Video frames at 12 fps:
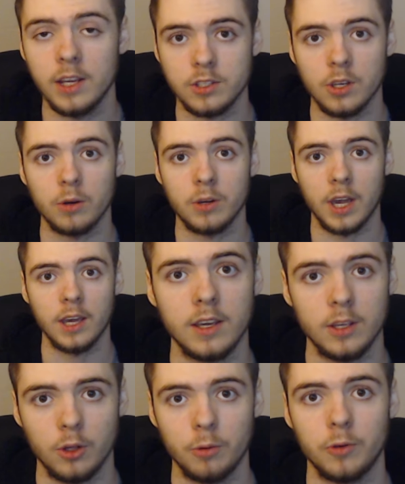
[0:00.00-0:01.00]
It's okay.
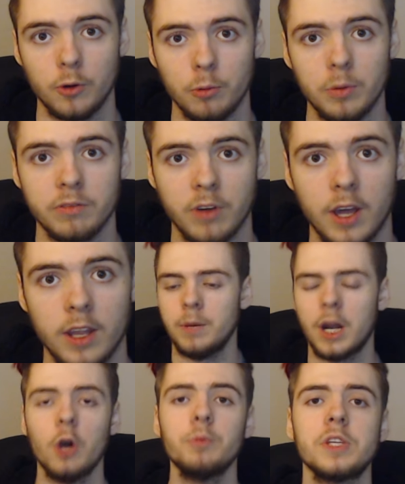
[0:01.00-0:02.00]
You'll you'll be fine.
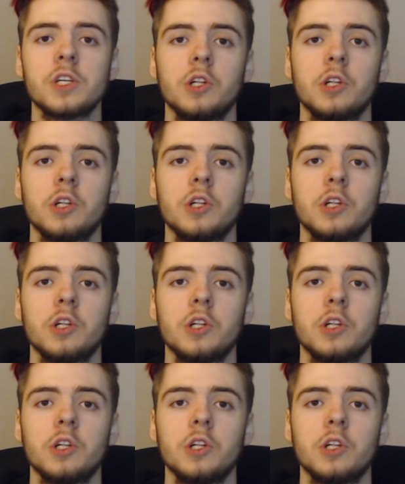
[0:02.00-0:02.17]
But I hope this